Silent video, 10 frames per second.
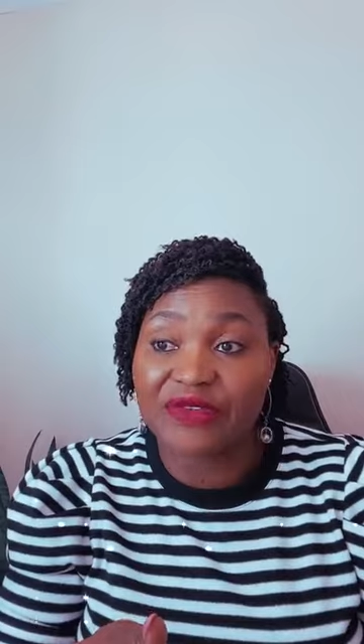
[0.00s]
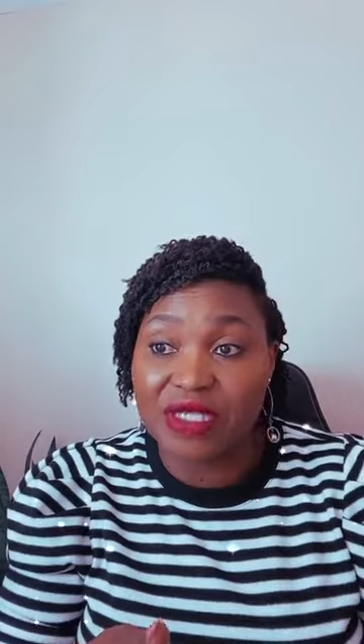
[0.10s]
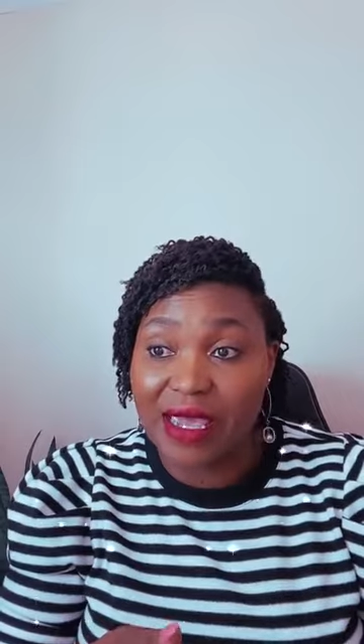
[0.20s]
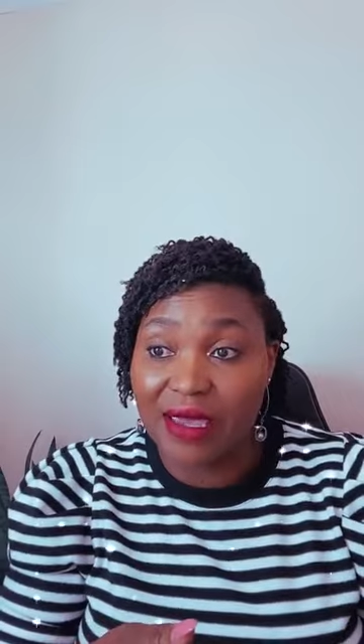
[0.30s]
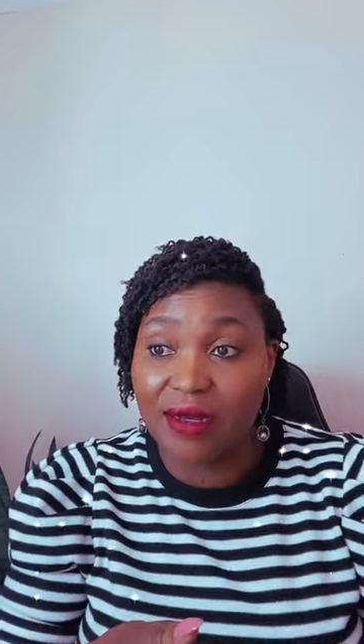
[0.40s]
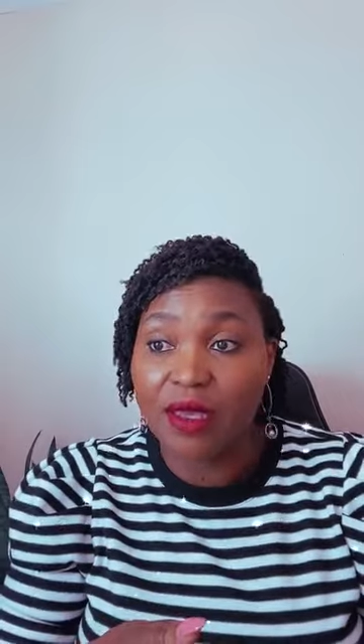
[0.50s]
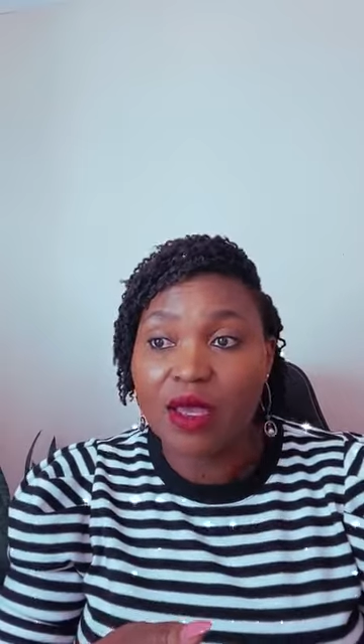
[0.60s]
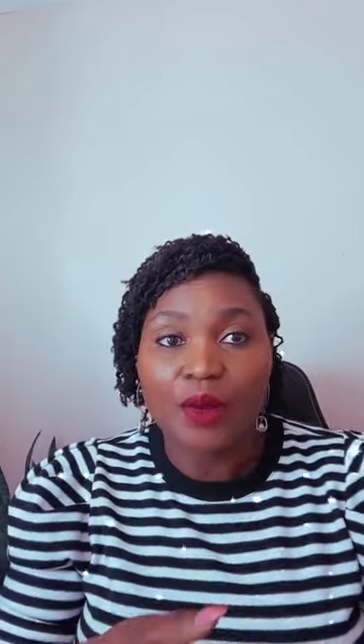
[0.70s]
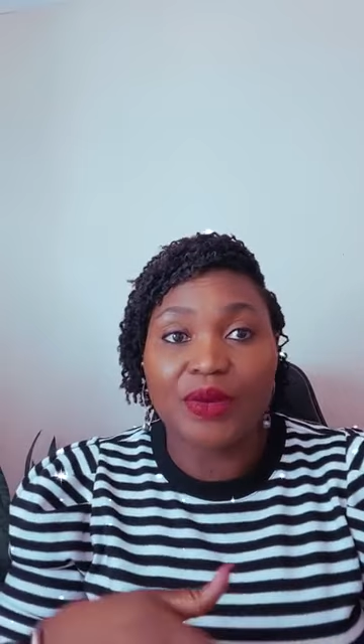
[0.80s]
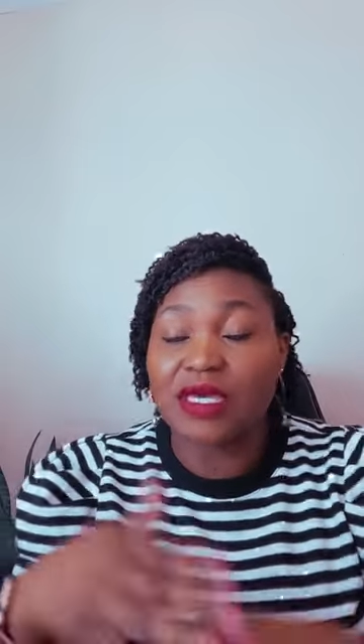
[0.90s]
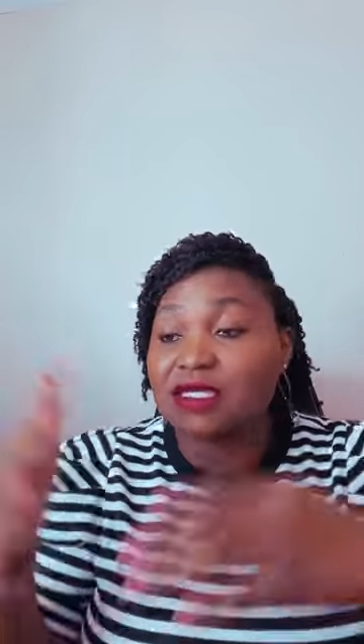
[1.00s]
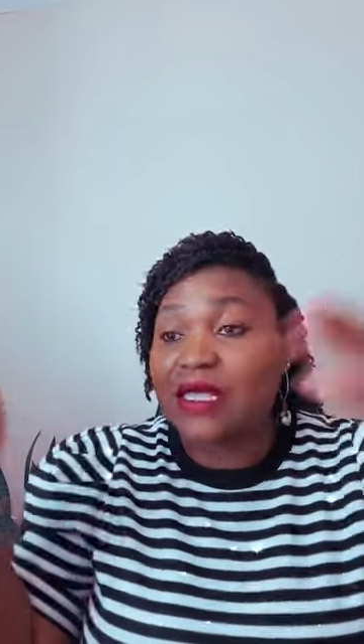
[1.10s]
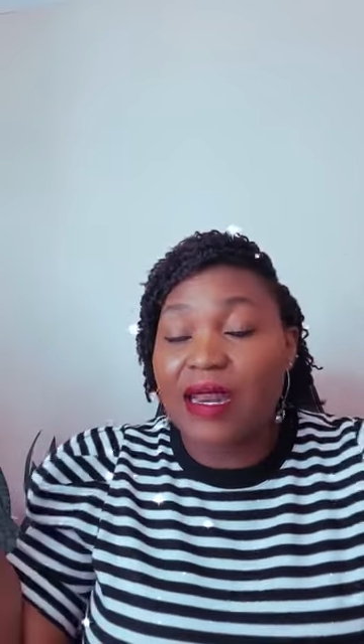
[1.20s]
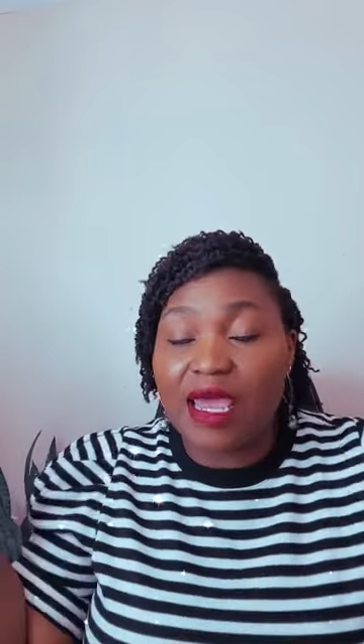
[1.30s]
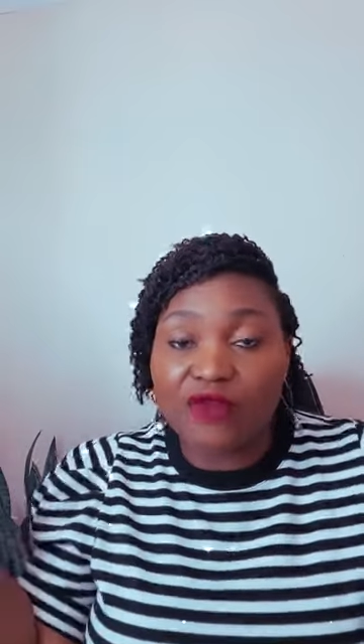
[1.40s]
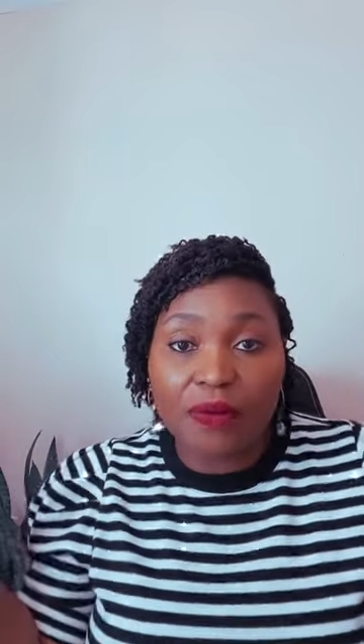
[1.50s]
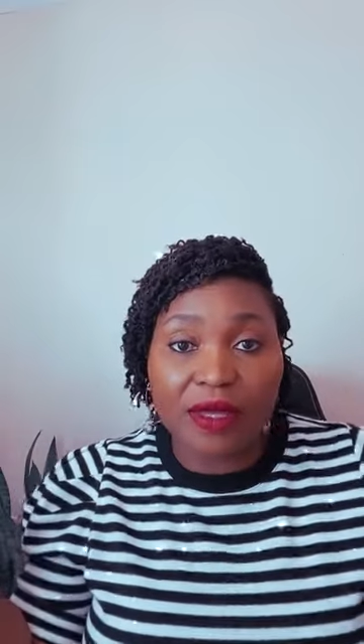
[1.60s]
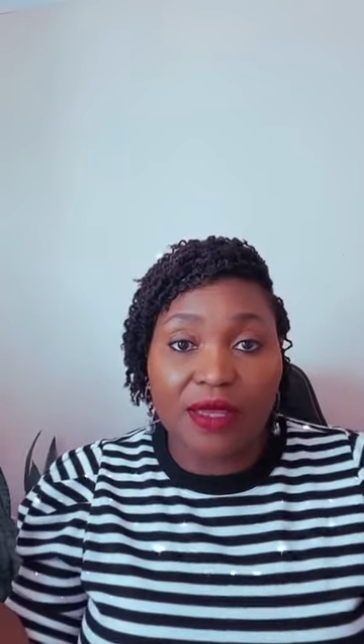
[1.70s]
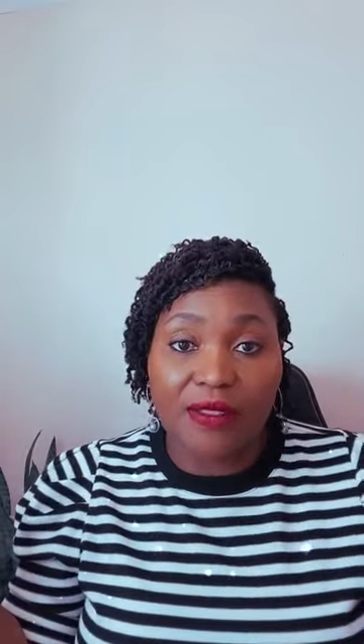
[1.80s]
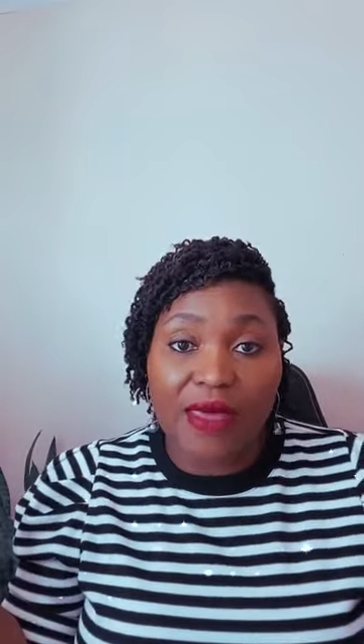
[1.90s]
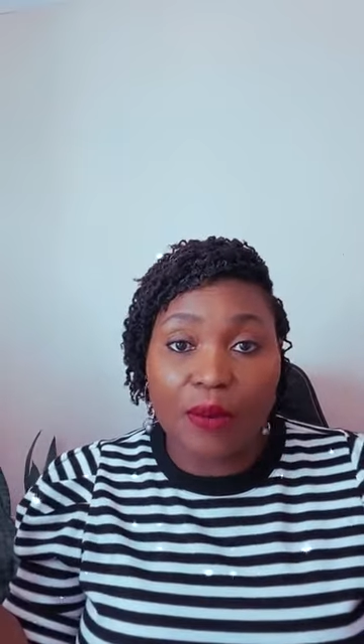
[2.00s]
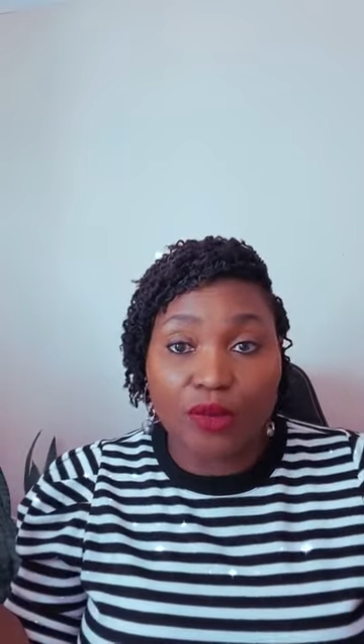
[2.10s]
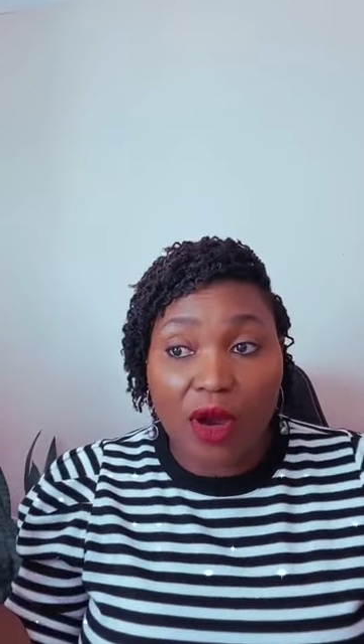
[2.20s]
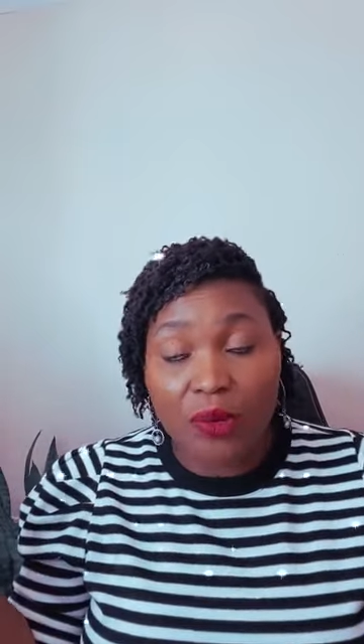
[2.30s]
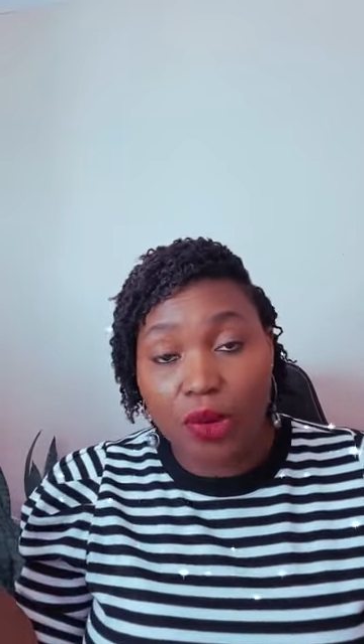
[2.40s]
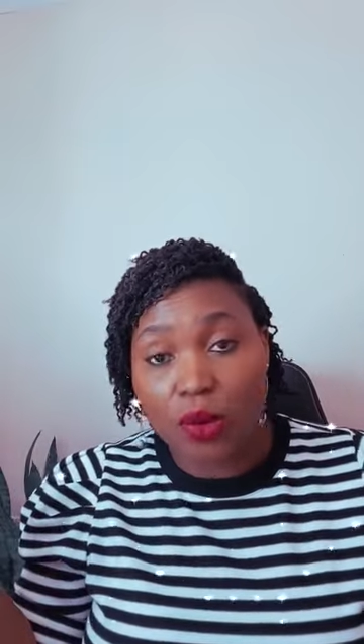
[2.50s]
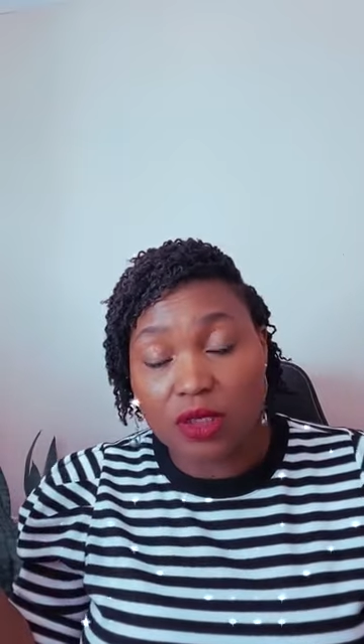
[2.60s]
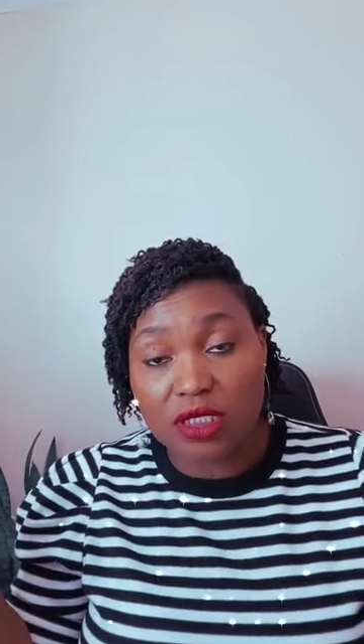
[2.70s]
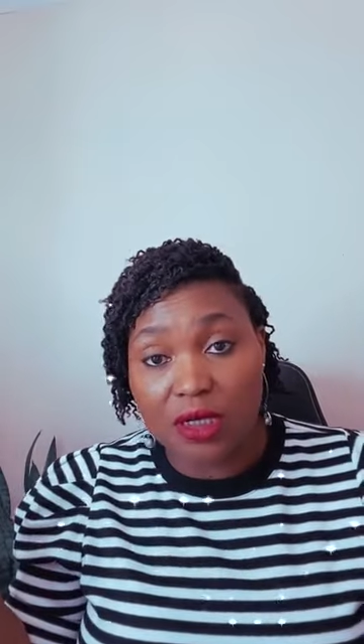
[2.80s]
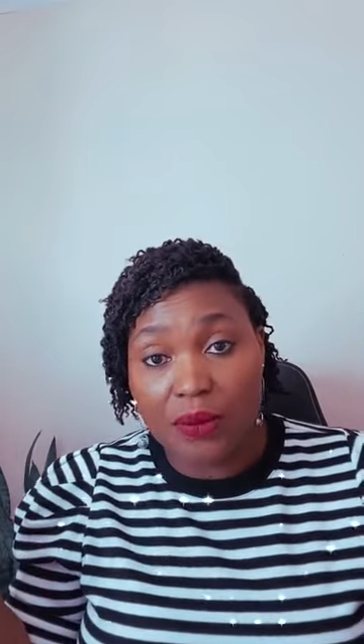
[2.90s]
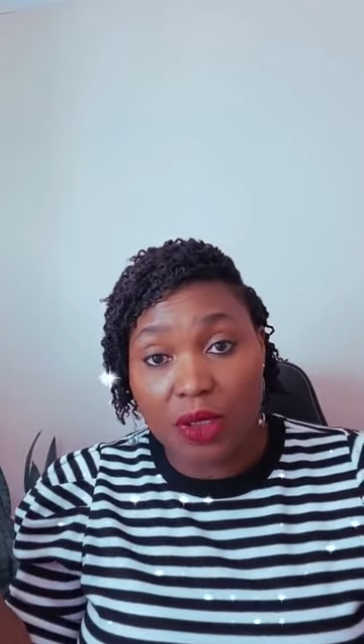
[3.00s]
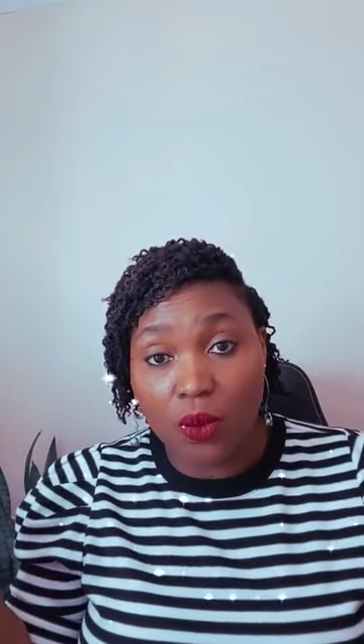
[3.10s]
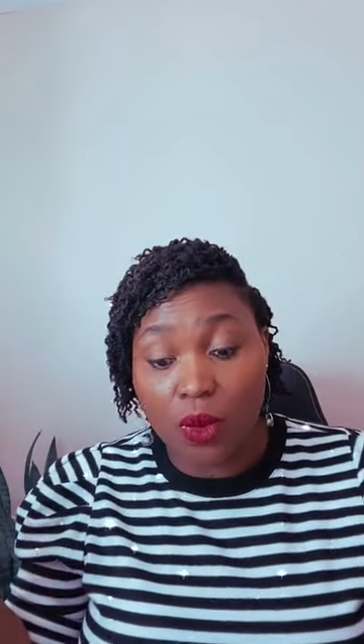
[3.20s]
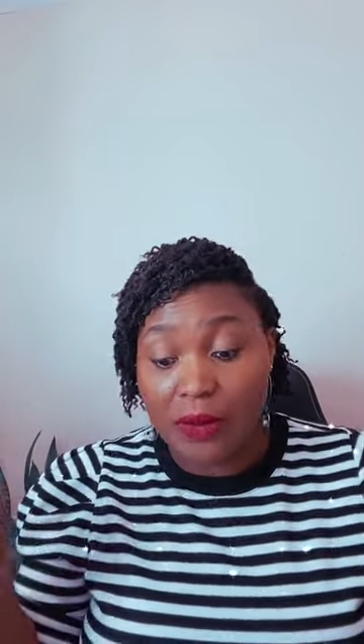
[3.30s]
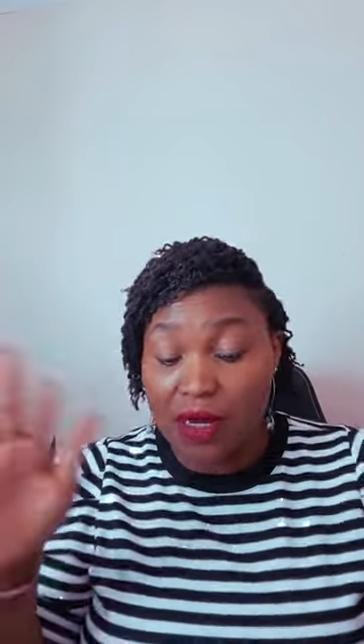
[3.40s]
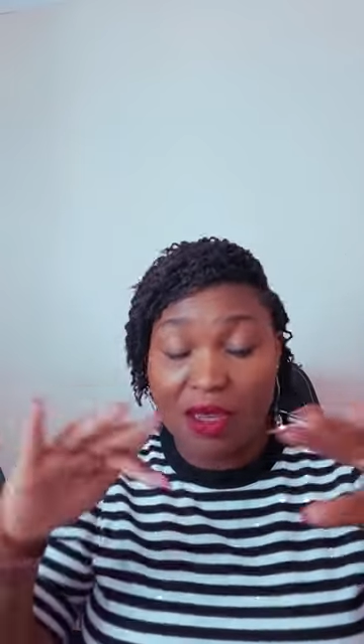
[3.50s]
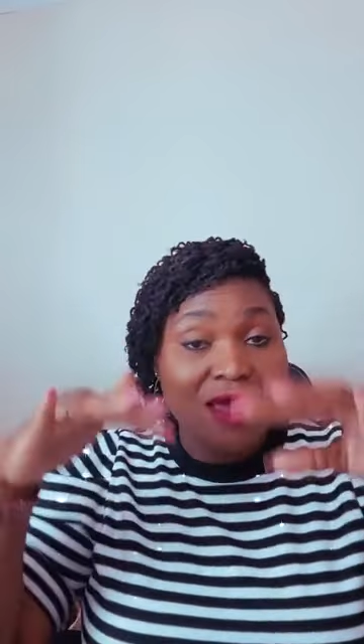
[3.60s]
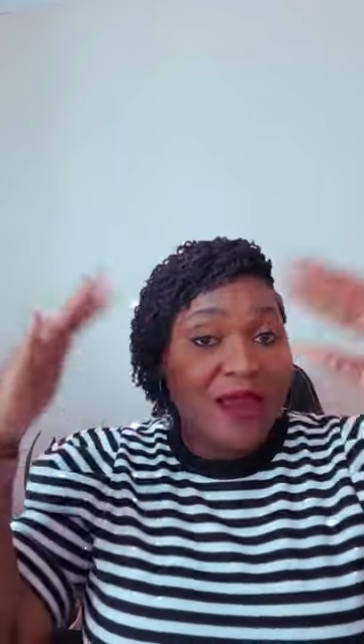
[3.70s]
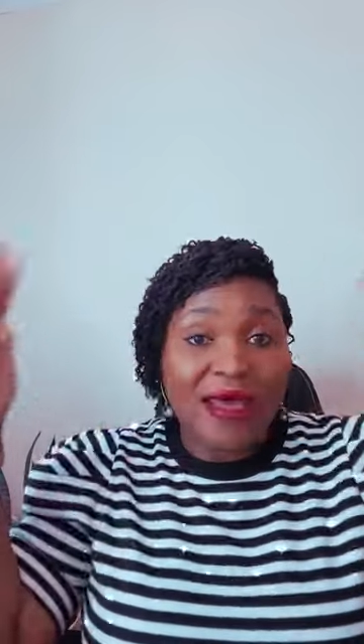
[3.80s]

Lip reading: have 10, because not everybody in that broad pool is going to be a woman.